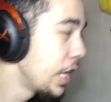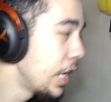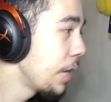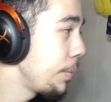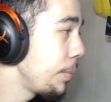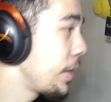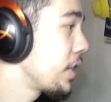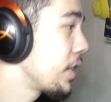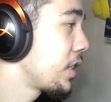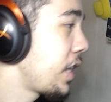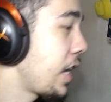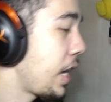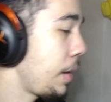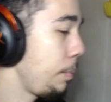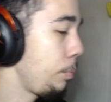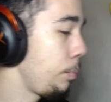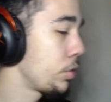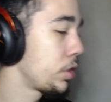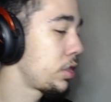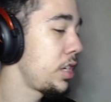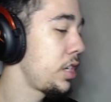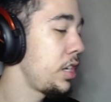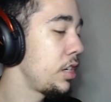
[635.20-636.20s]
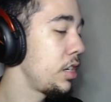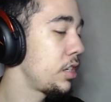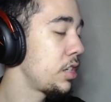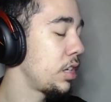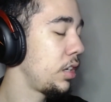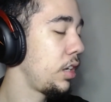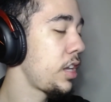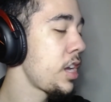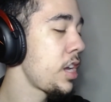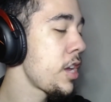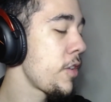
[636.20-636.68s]
because then I proceeded to
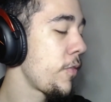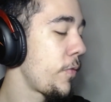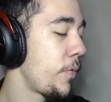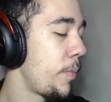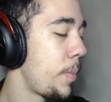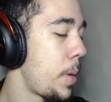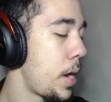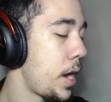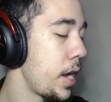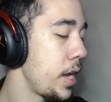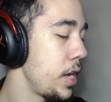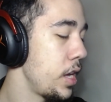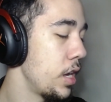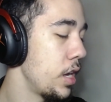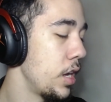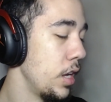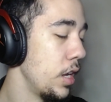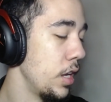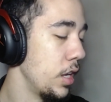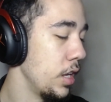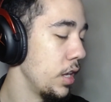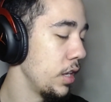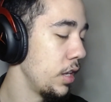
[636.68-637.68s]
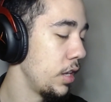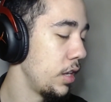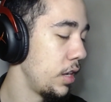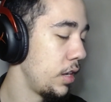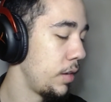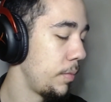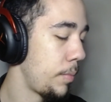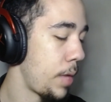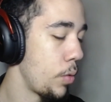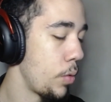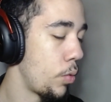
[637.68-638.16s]
leave my
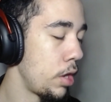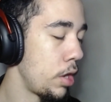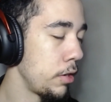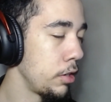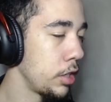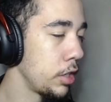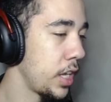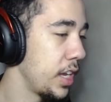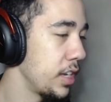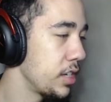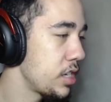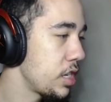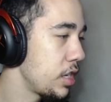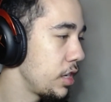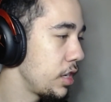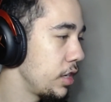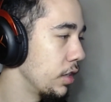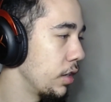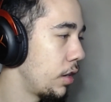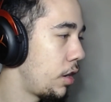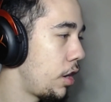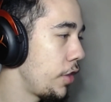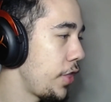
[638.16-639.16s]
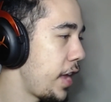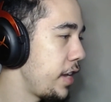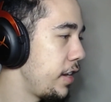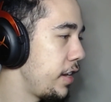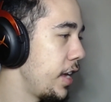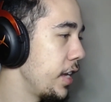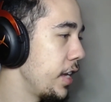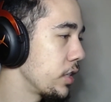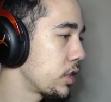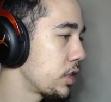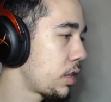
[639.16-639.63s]
my water canteen on that
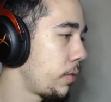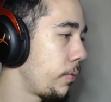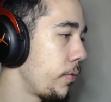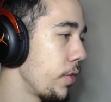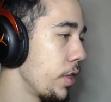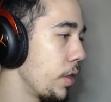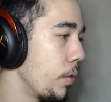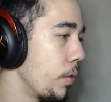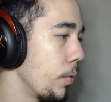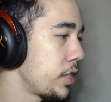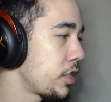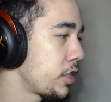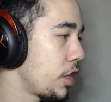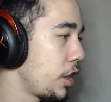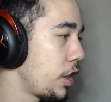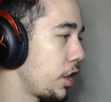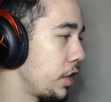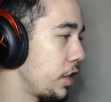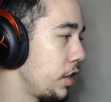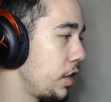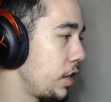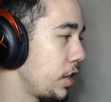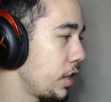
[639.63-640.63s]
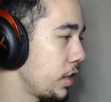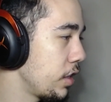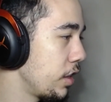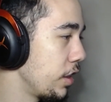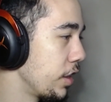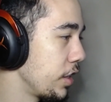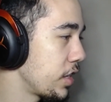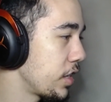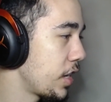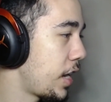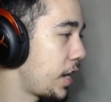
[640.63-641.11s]
desk for the rest of
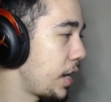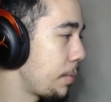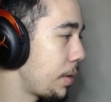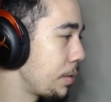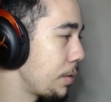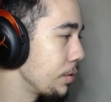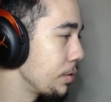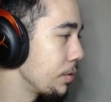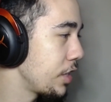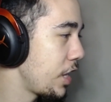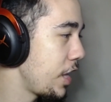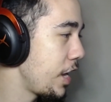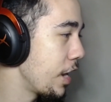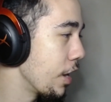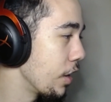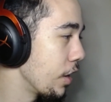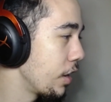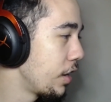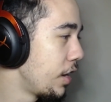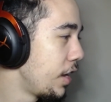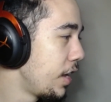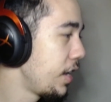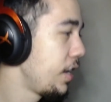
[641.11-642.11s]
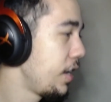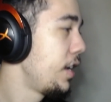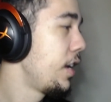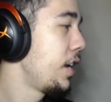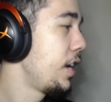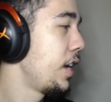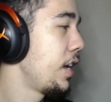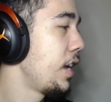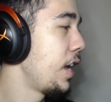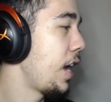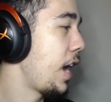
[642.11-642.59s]
the time I was there.
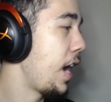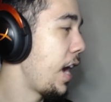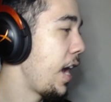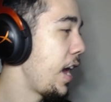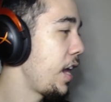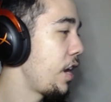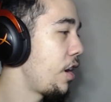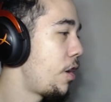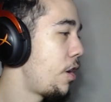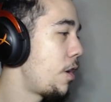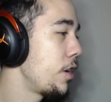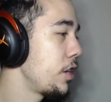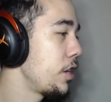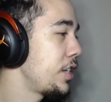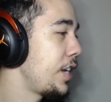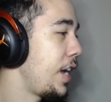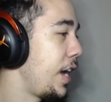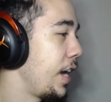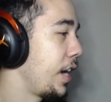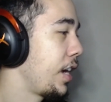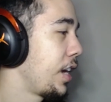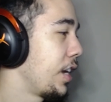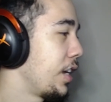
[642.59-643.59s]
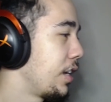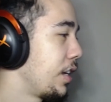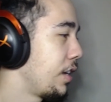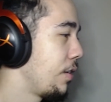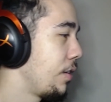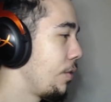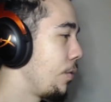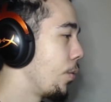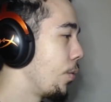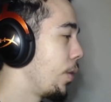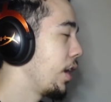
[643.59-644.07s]
I had a heart attack
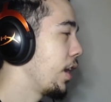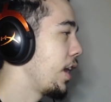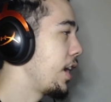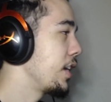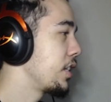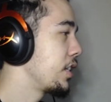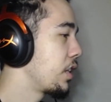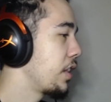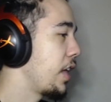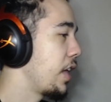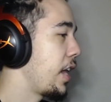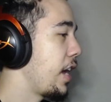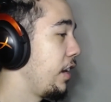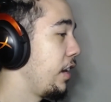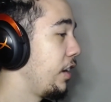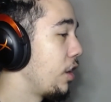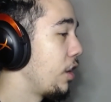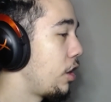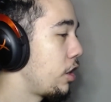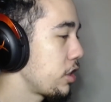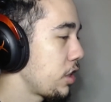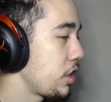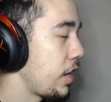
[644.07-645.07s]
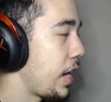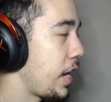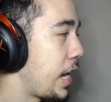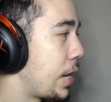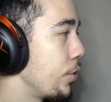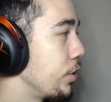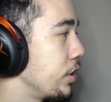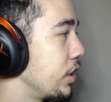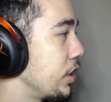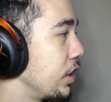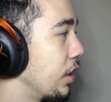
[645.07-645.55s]
realizing that I had lost it
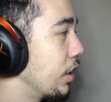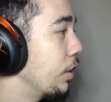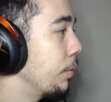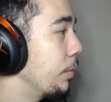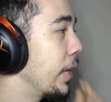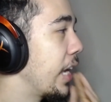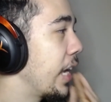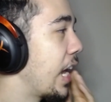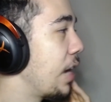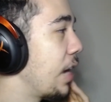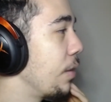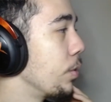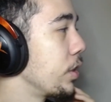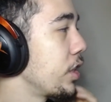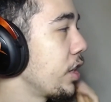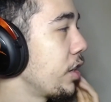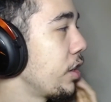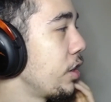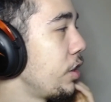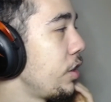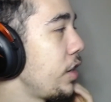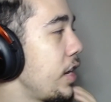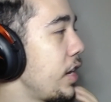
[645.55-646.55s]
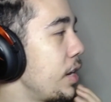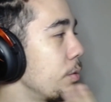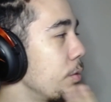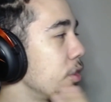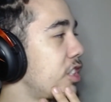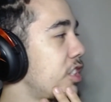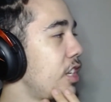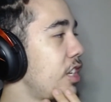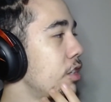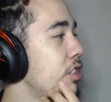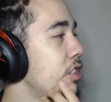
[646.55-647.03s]
hours ago, but I returned and it was
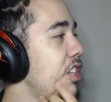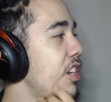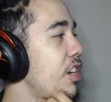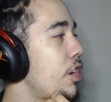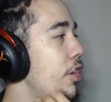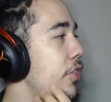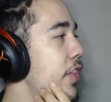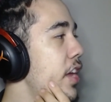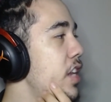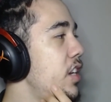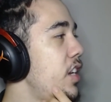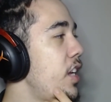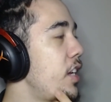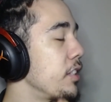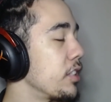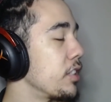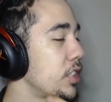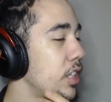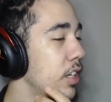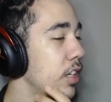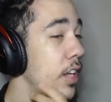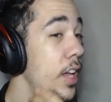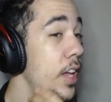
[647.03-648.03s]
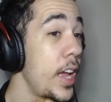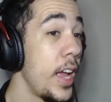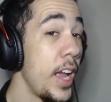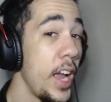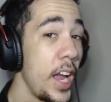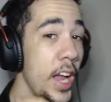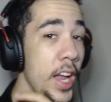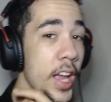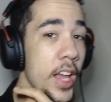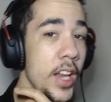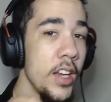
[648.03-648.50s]
still sitting on that desk.
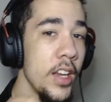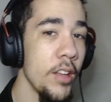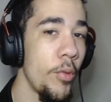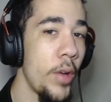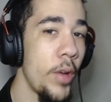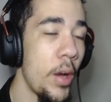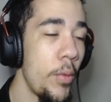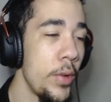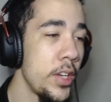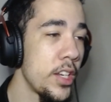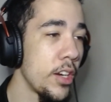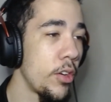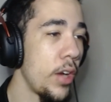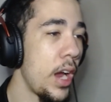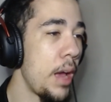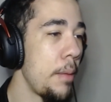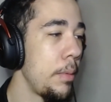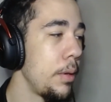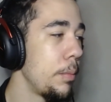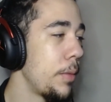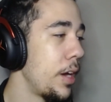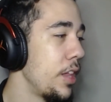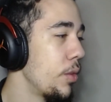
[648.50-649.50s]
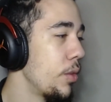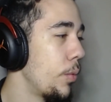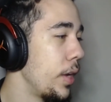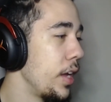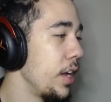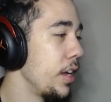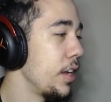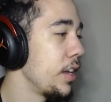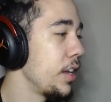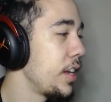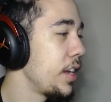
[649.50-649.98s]
And when I went to grab it, by the
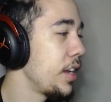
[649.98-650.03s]
way,